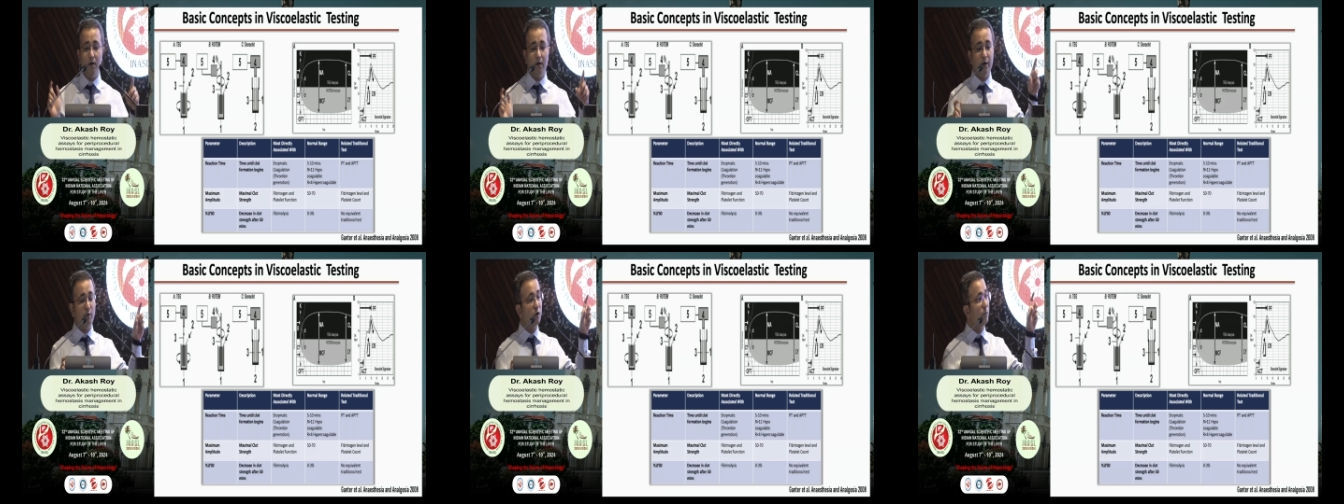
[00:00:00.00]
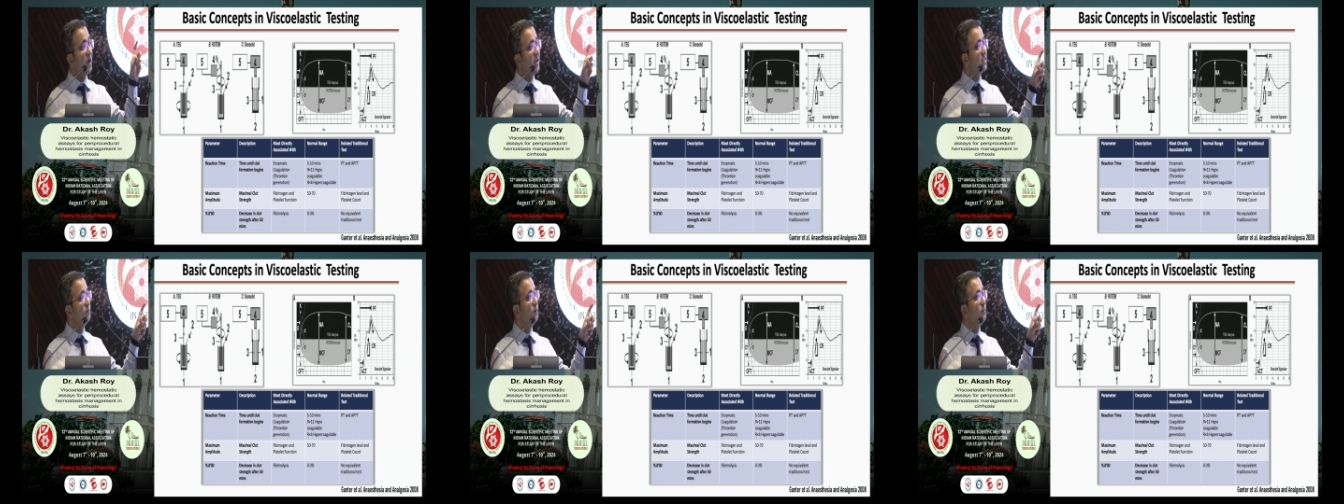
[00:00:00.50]
you've got a
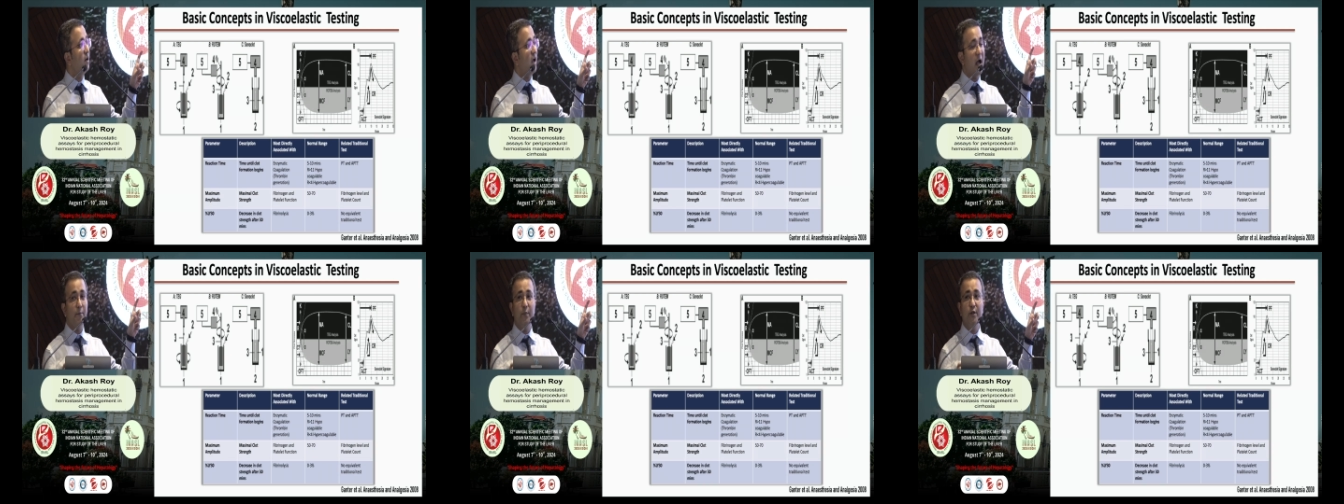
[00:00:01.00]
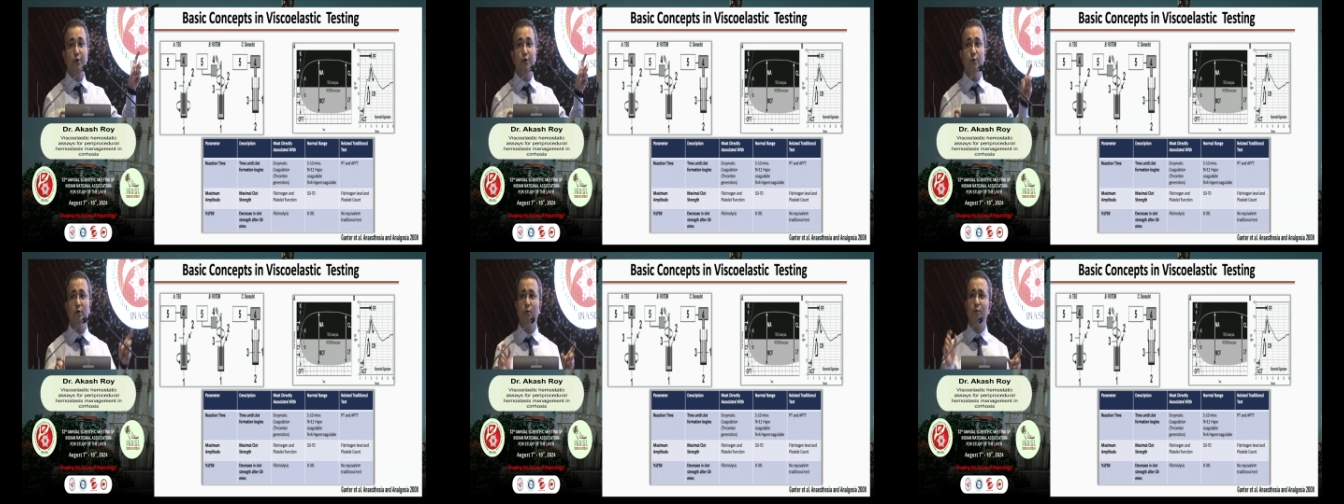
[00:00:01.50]
maximum
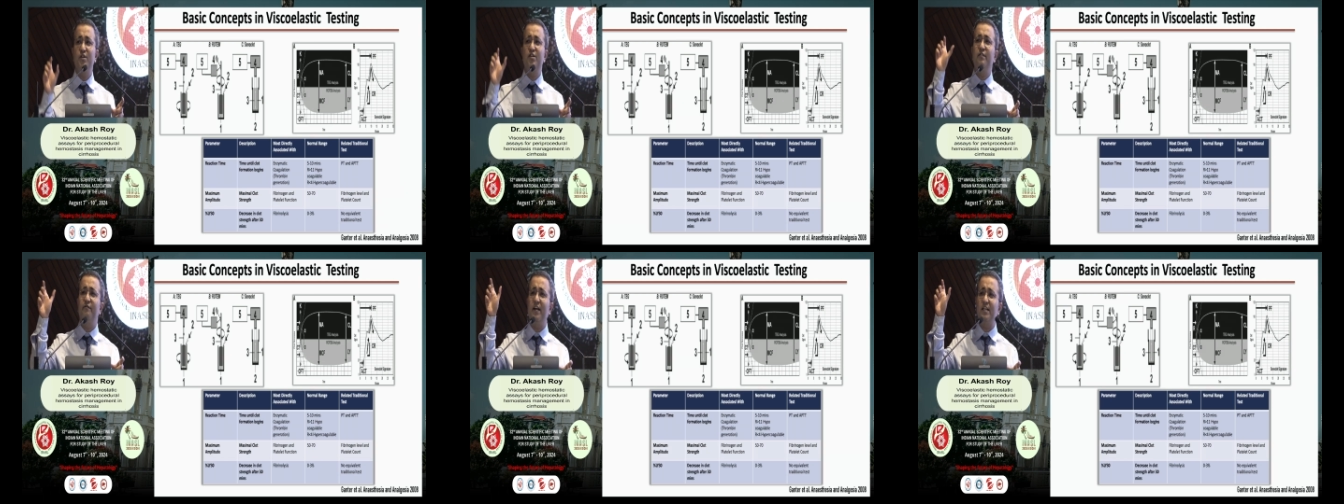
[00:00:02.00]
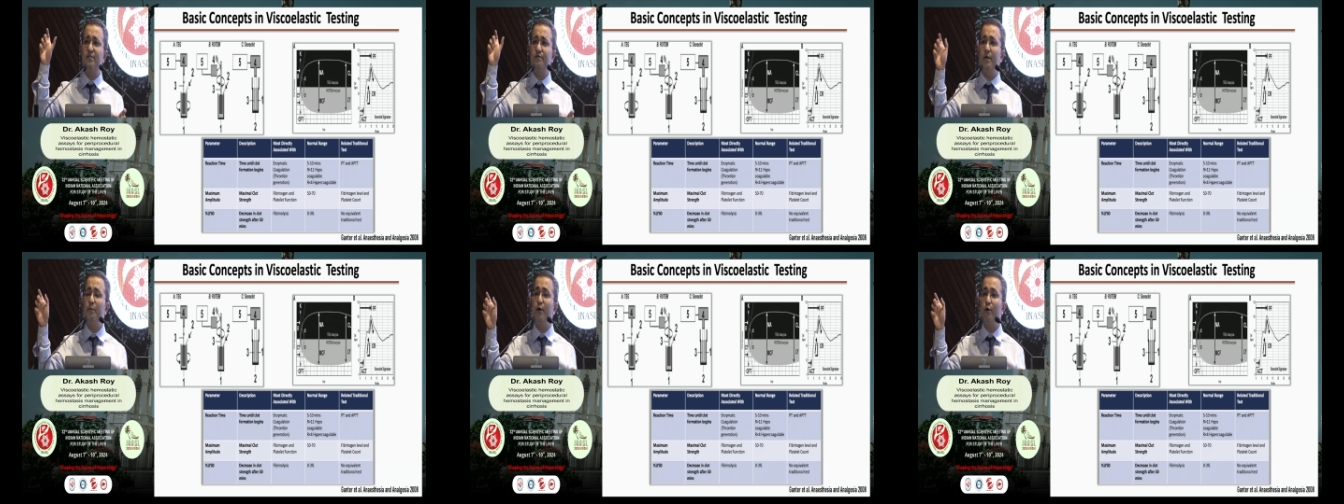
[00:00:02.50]
amplitude, which reflects
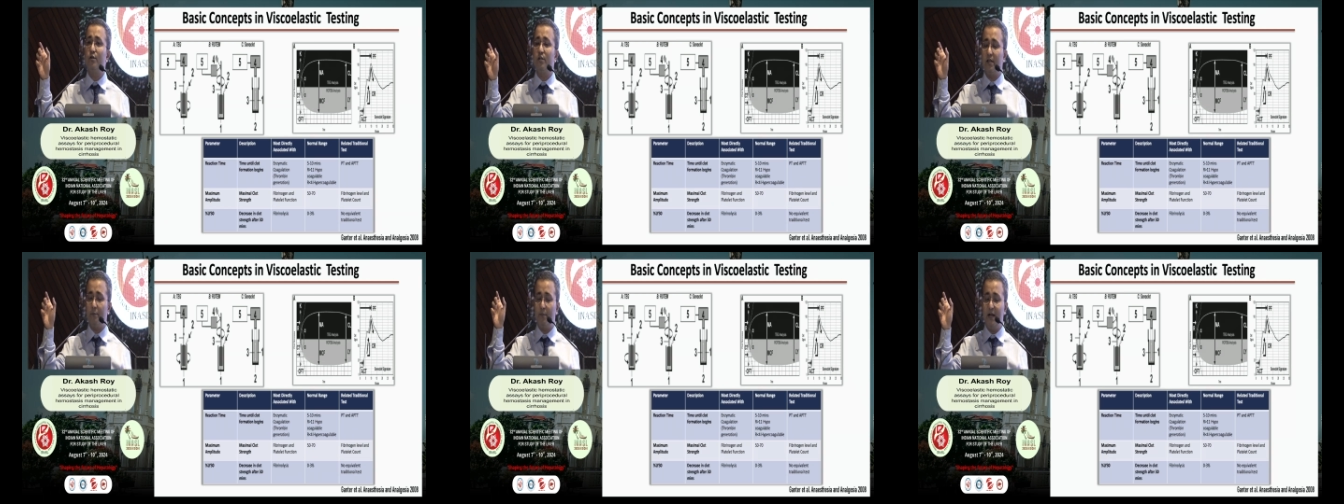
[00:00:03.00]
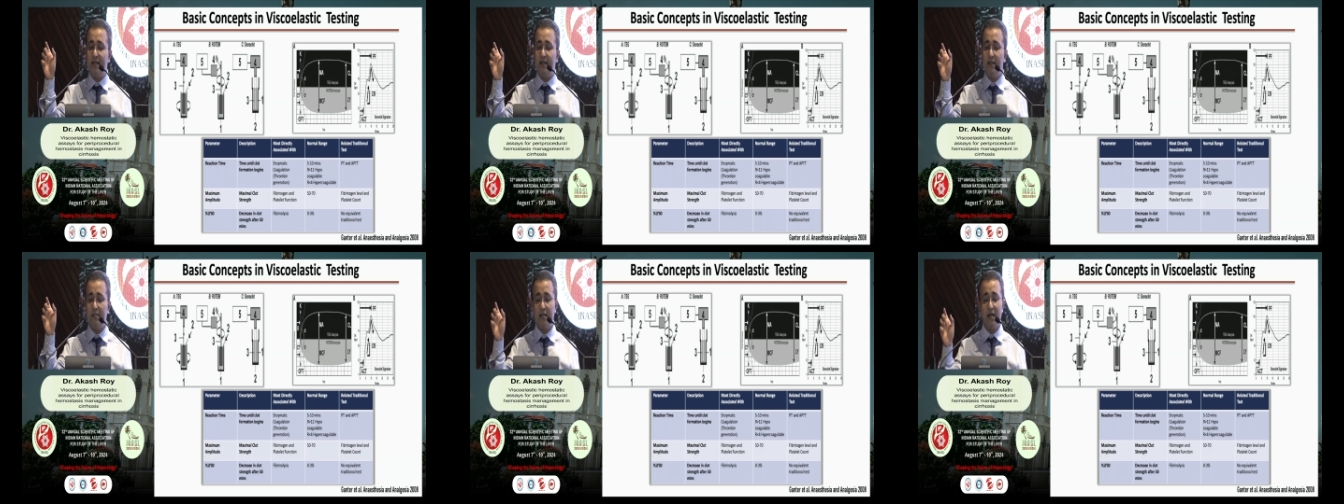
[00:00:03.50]
fibrinogen and
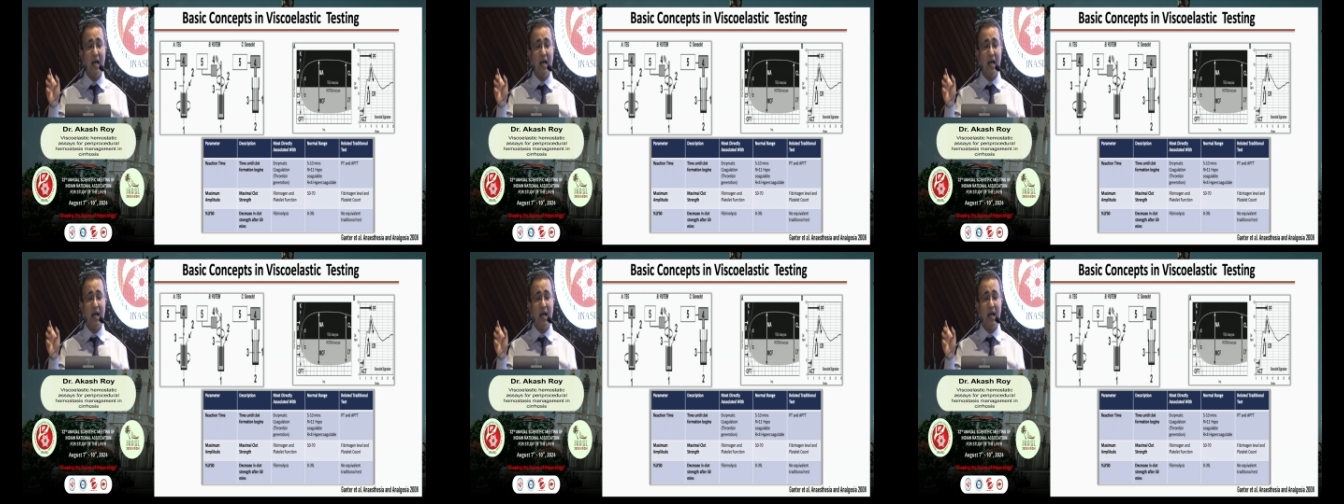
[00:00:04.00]
platelet,